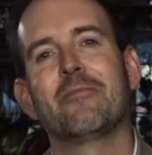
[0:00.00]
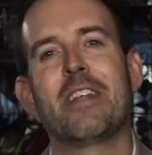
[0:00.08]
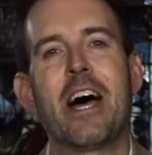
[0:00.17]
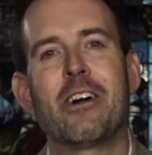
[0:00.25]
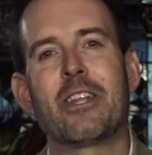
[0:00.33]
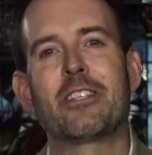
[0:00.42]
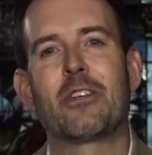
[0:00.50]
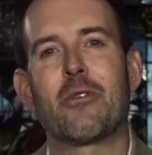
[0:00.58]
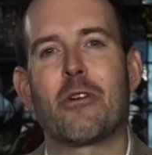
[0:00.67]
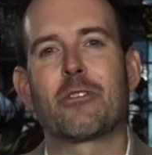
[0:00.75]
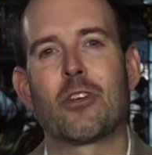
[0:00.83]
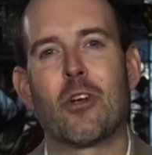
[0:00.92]
Now let's
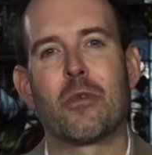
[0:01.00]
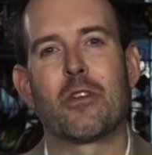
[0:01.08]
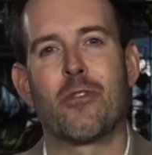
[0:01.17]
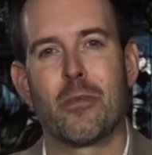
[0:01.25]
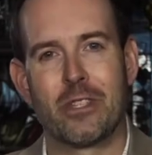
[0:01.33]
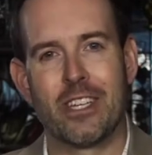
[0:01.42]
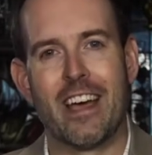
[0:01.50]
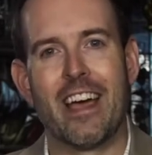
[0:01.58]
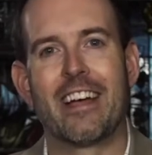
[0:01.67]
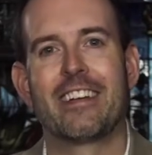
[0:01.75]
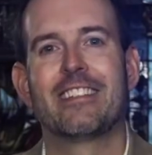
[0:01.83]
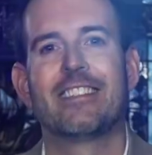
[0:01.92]
hear our sermon from today.